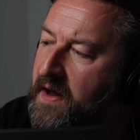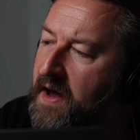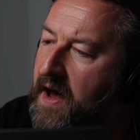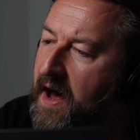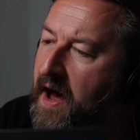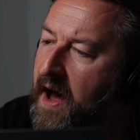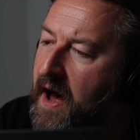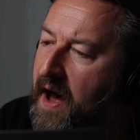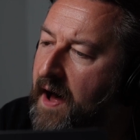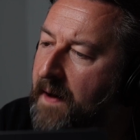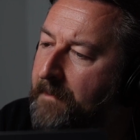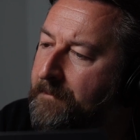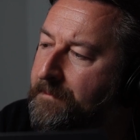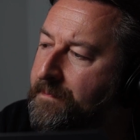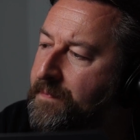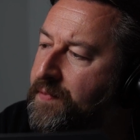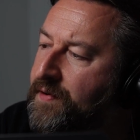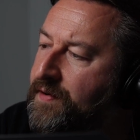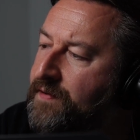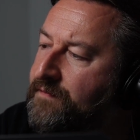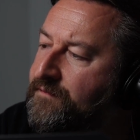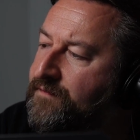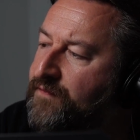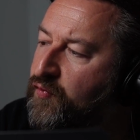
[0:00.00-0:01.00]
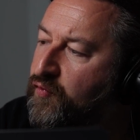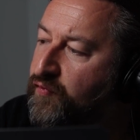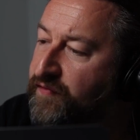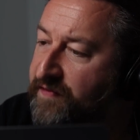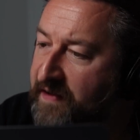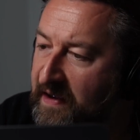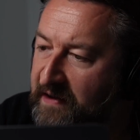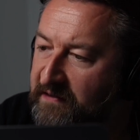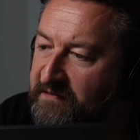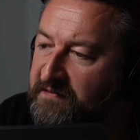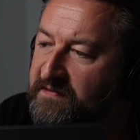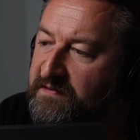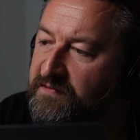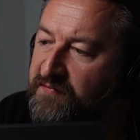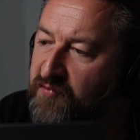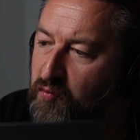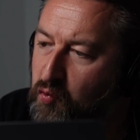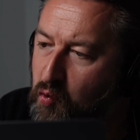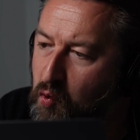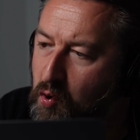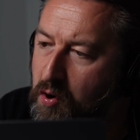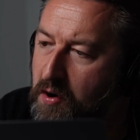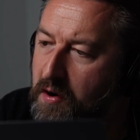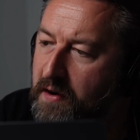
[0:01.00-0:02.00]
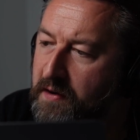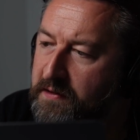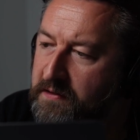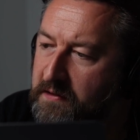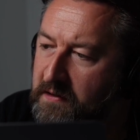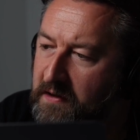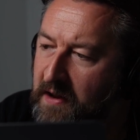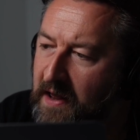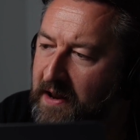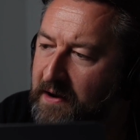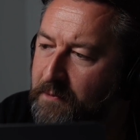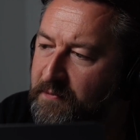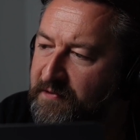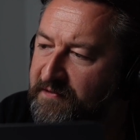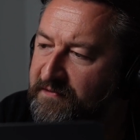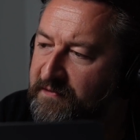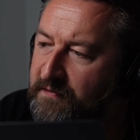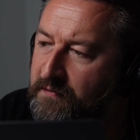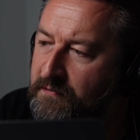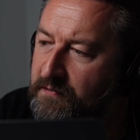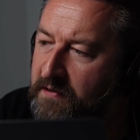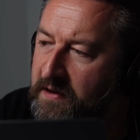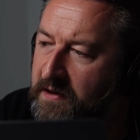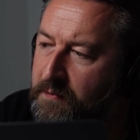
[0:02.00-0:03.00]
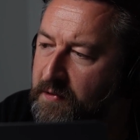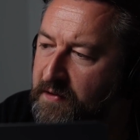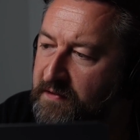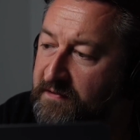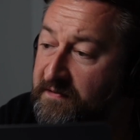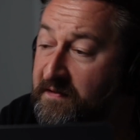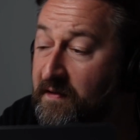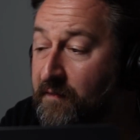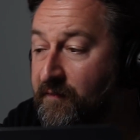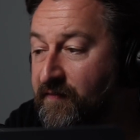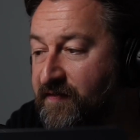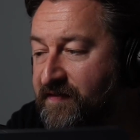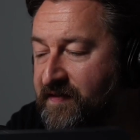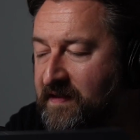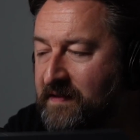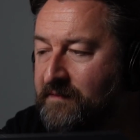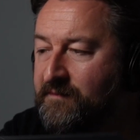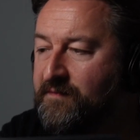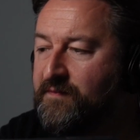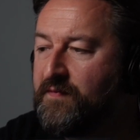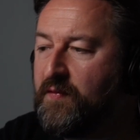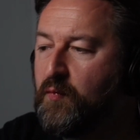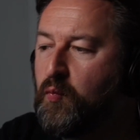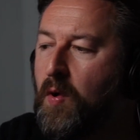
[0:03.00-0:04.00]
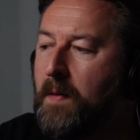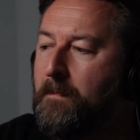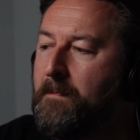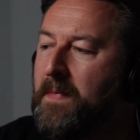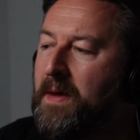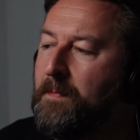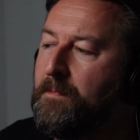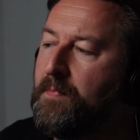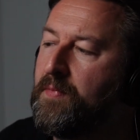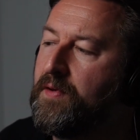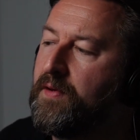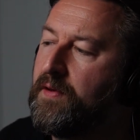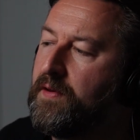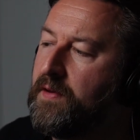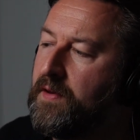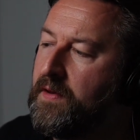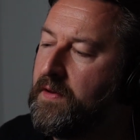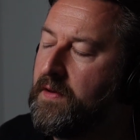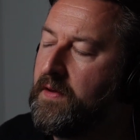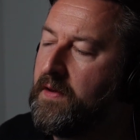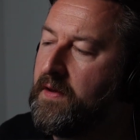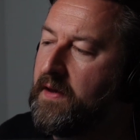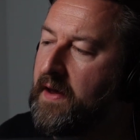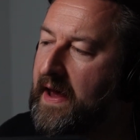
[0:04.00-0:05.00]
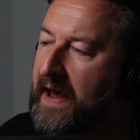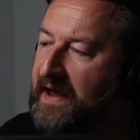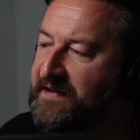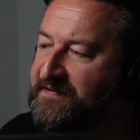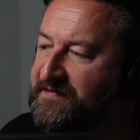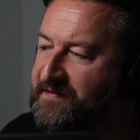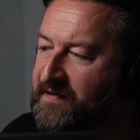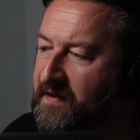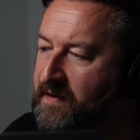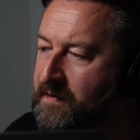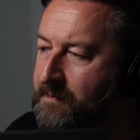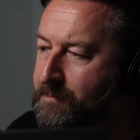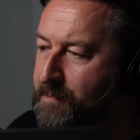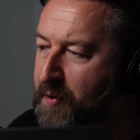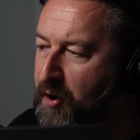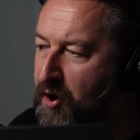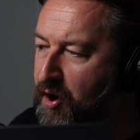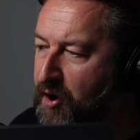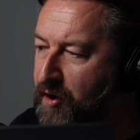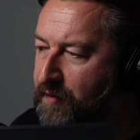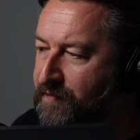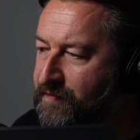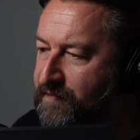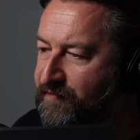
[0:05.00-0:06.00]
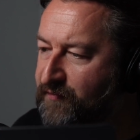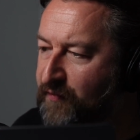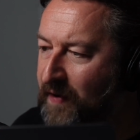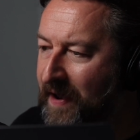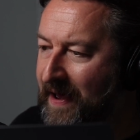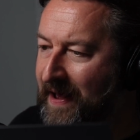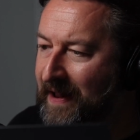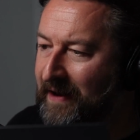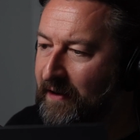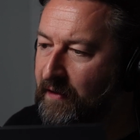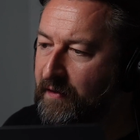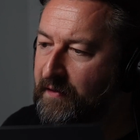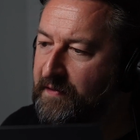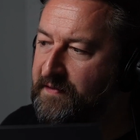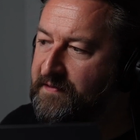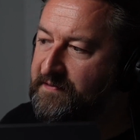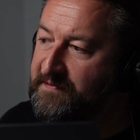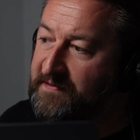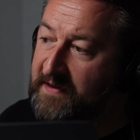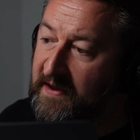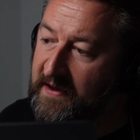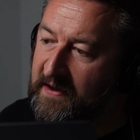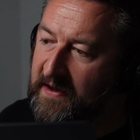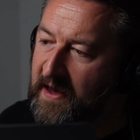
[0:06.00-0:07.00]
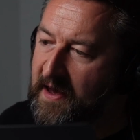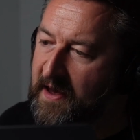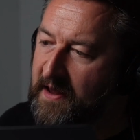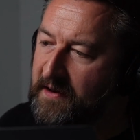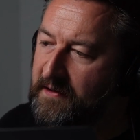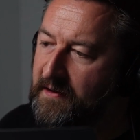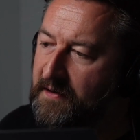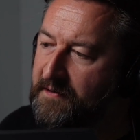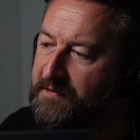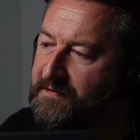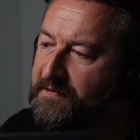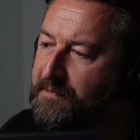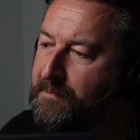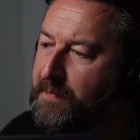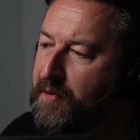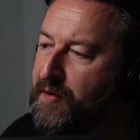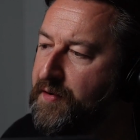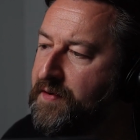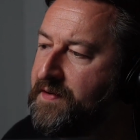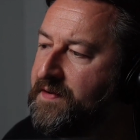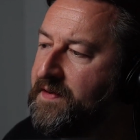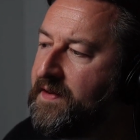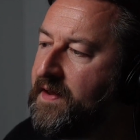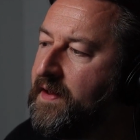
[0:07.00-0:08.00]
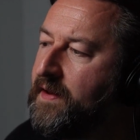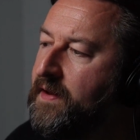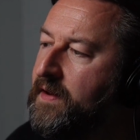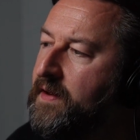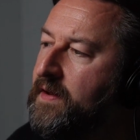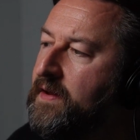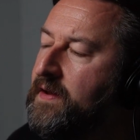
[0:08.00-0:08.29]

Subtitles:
but full sanctions require unanimous agreement, and obviously if one member has partners or allies that can undermine that.